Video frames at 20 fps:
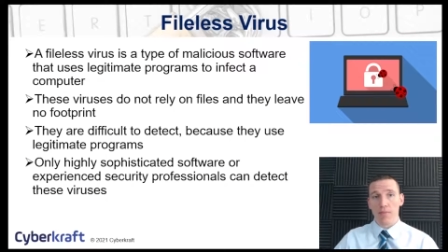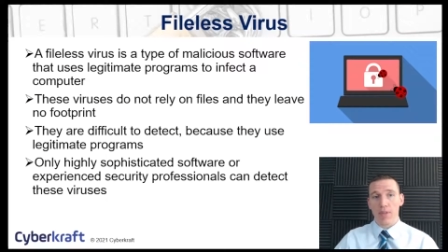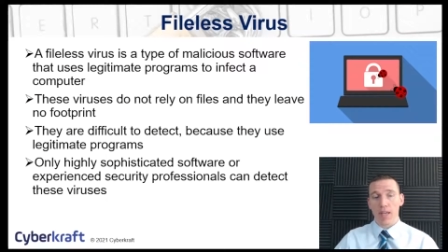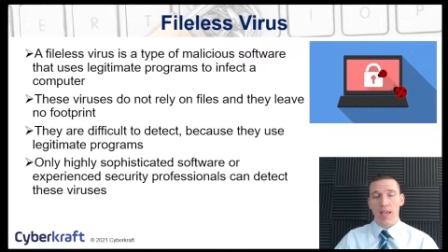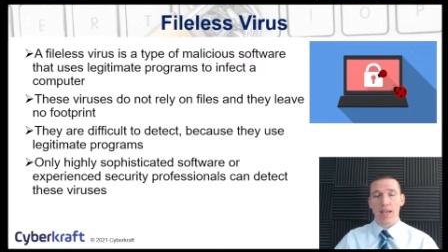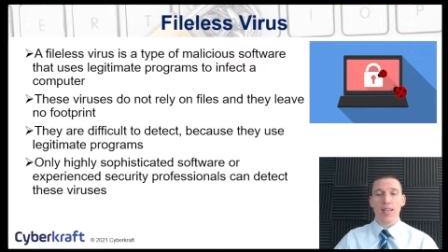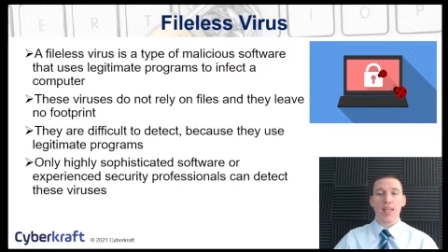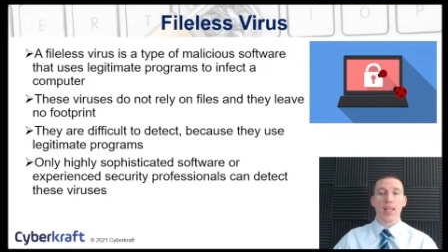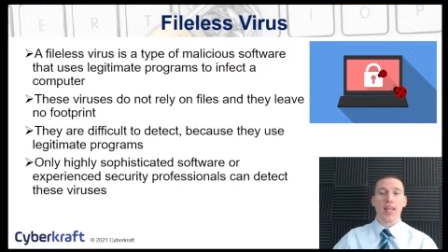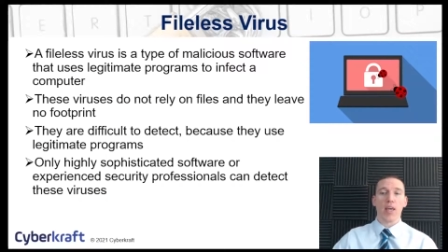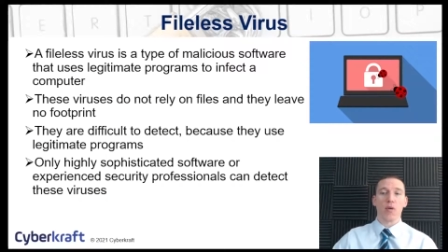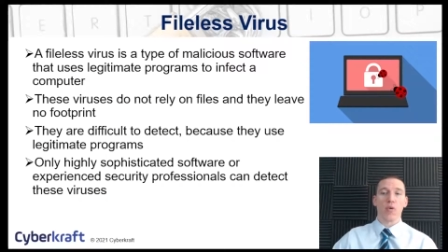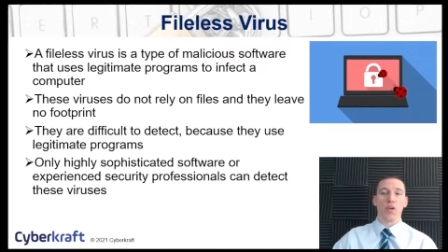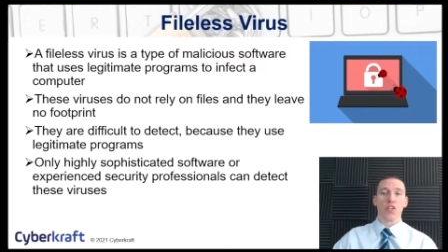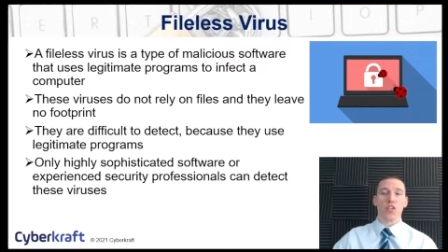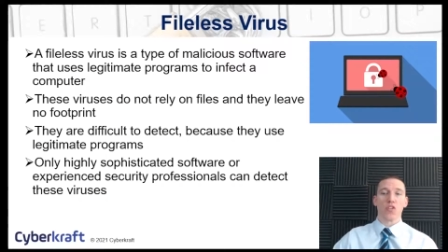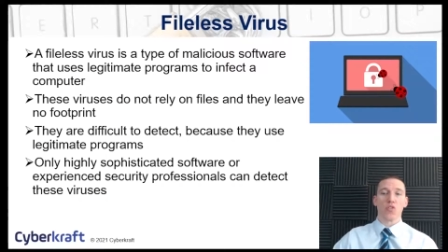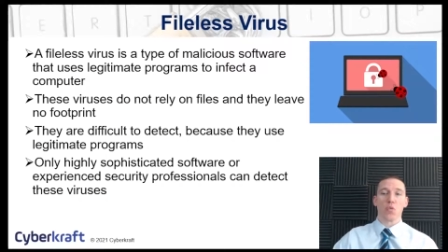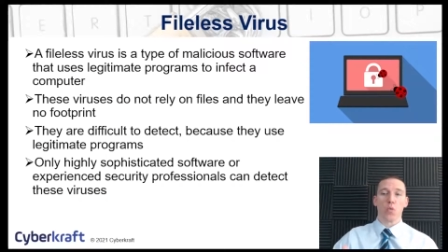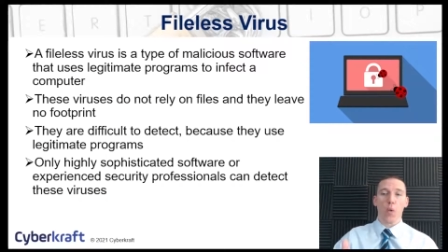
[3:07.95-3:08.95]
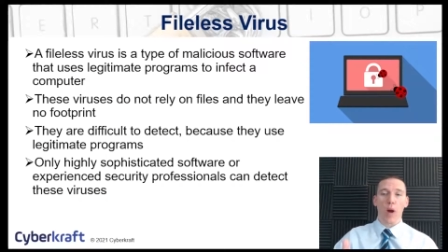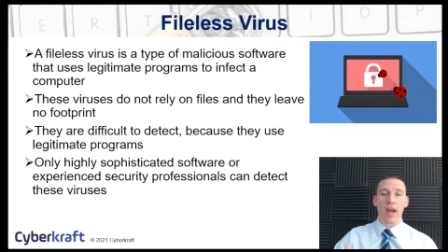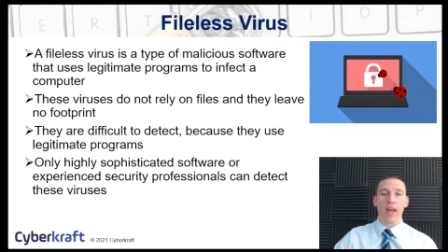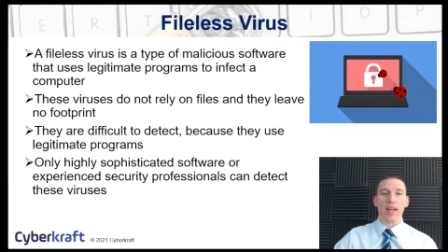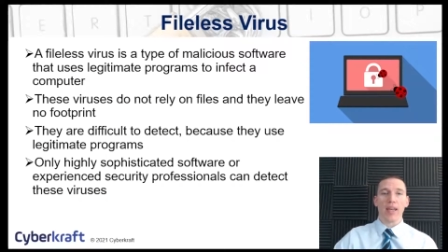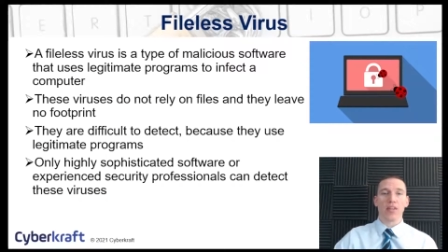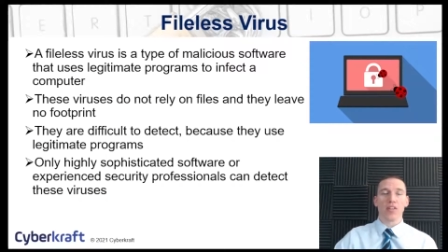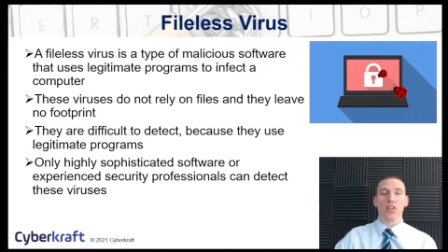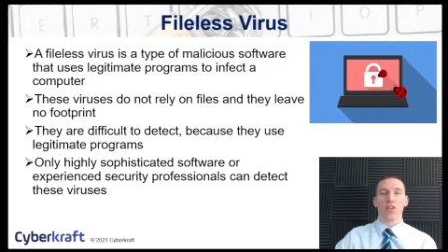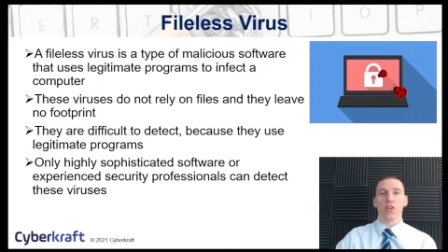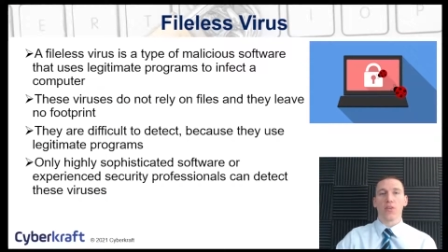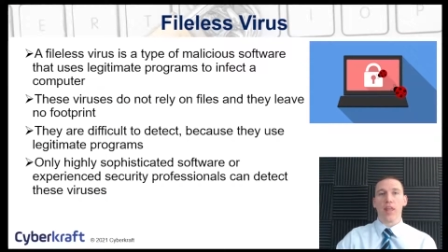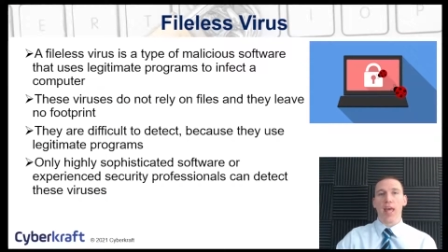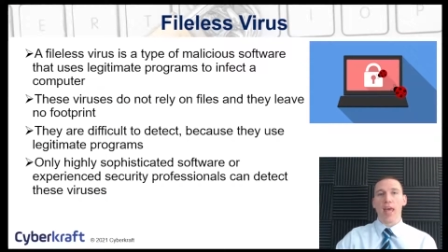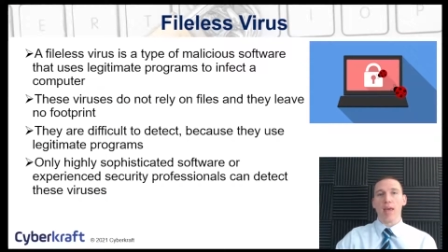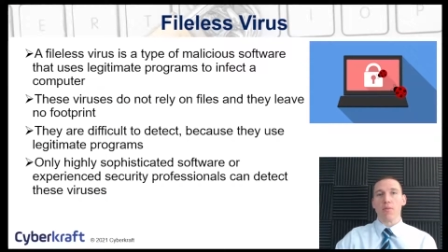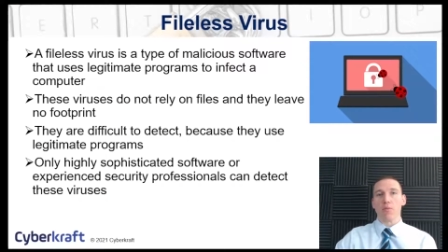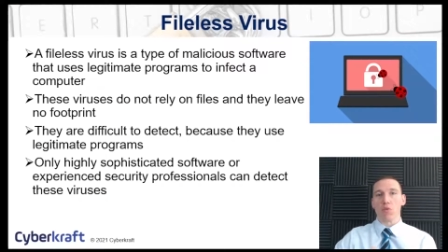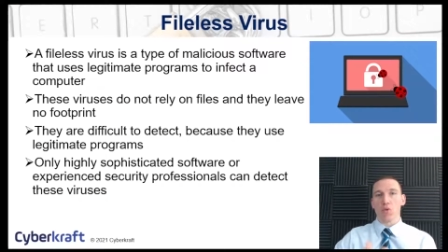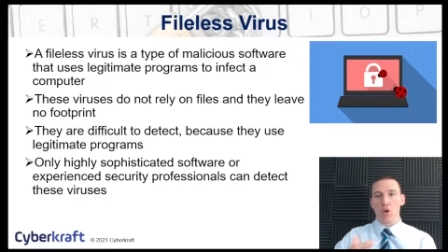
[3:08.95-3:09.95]
and then they would just wait until
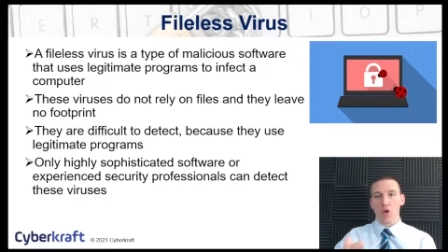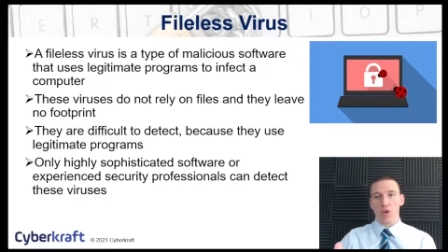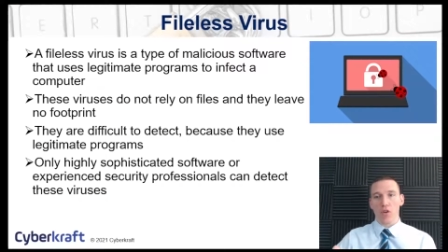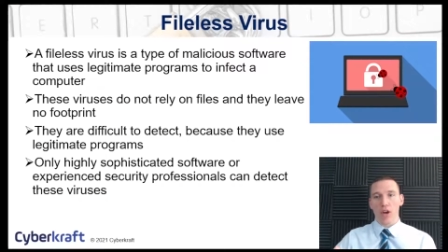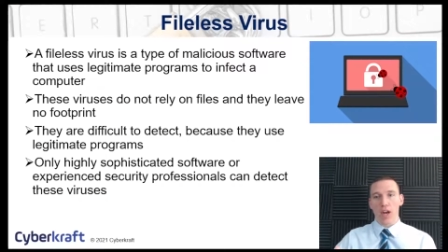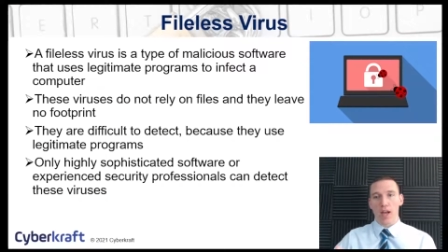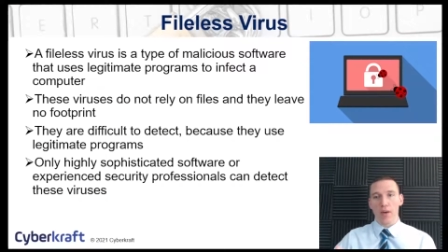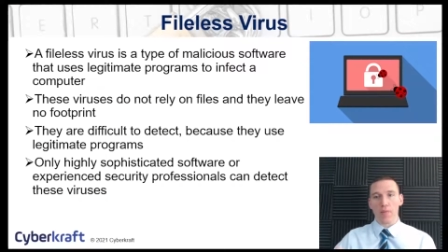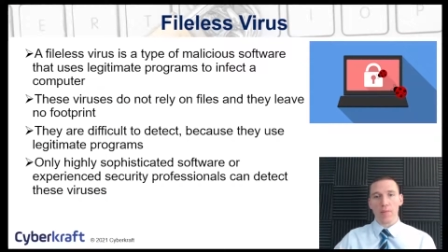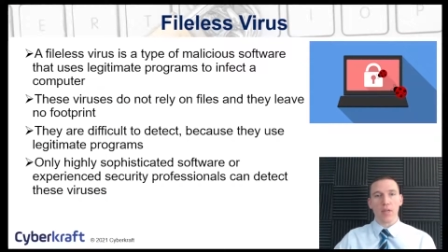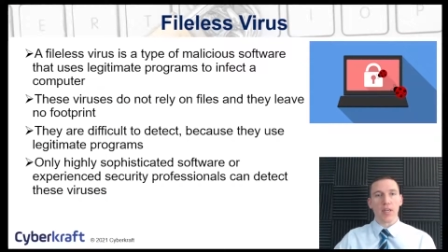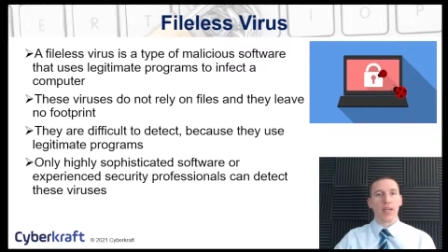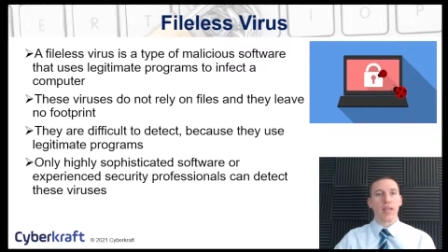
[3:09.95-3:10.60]
that program